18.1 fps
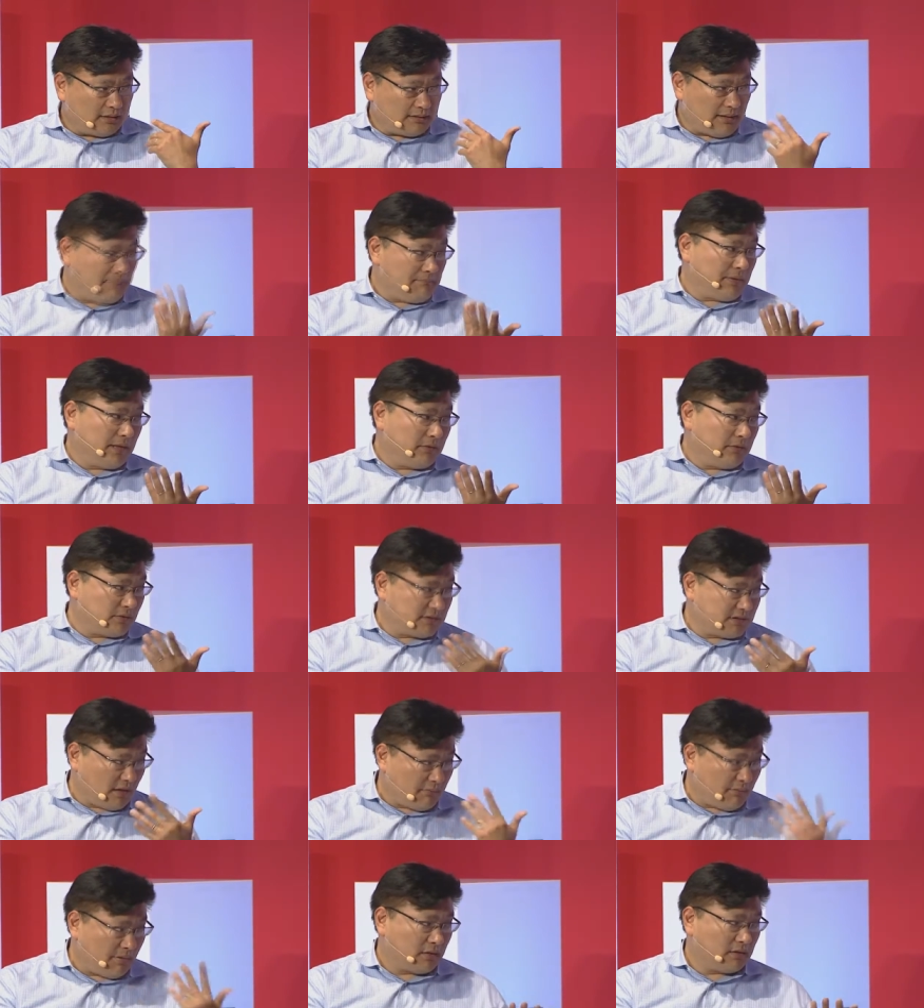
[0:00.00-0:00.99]
Dianping, which is
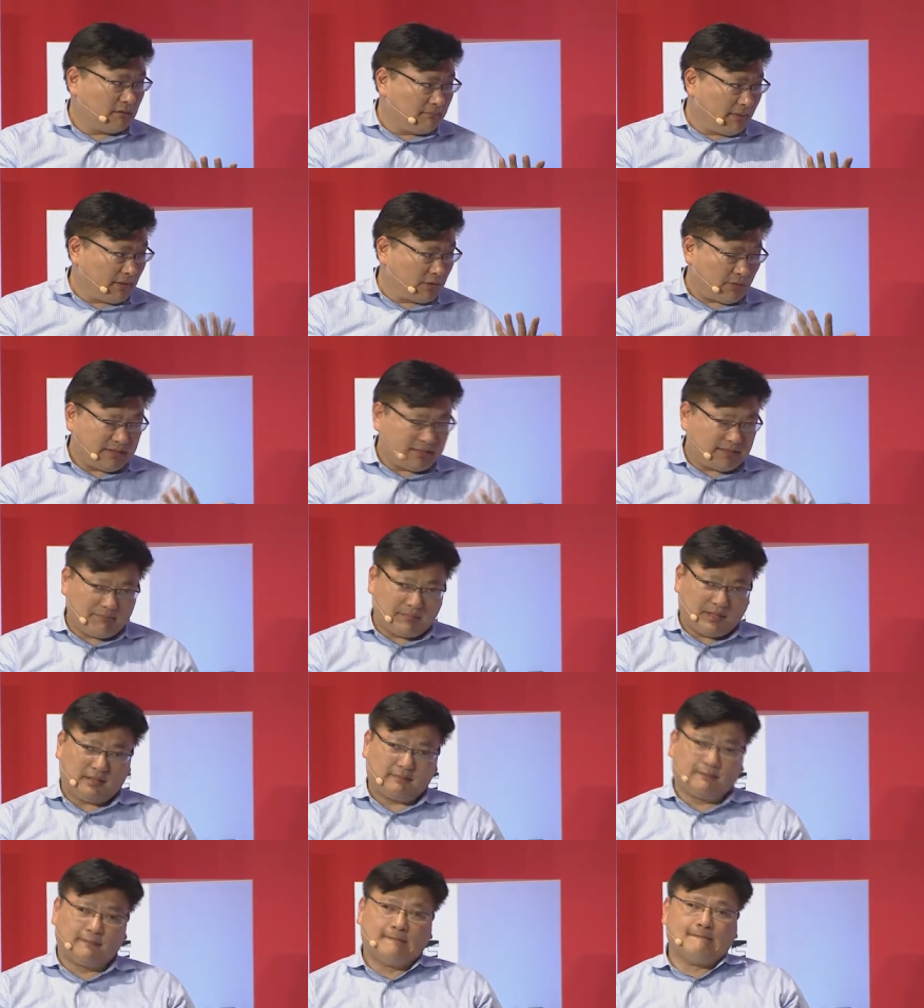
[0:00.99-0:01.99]
not part of Meituan
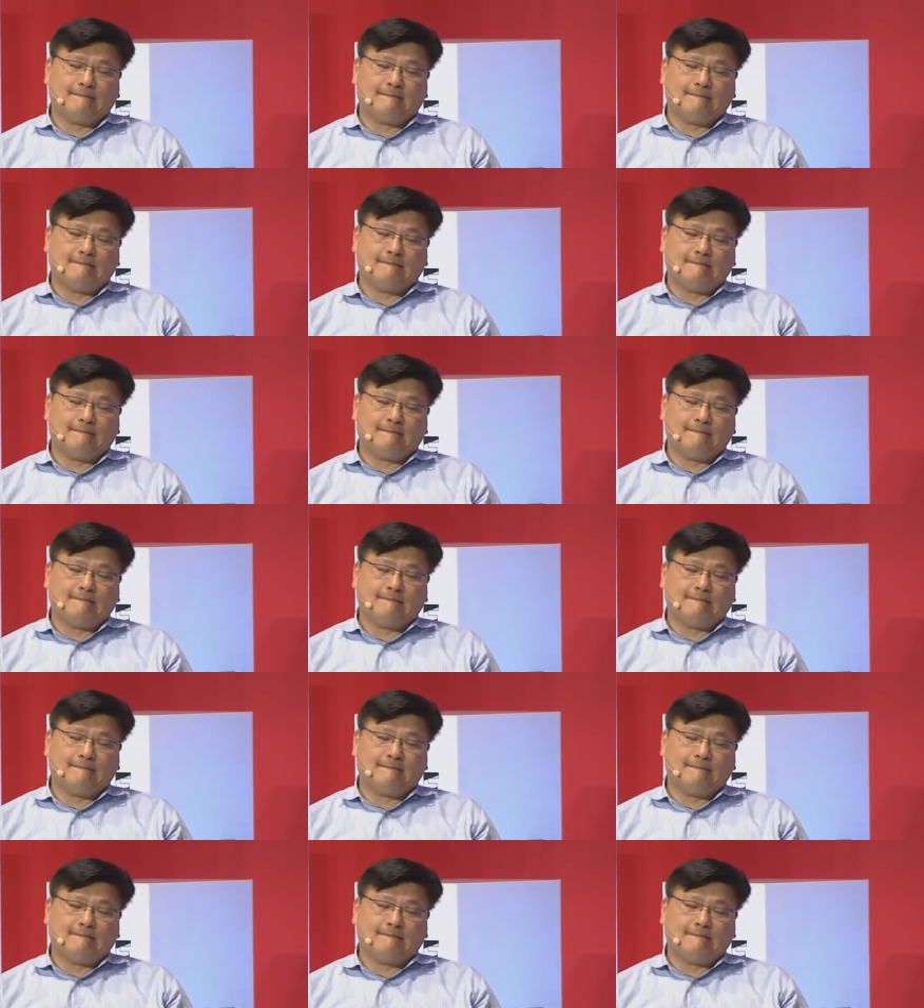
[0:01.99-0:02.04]
Dianping.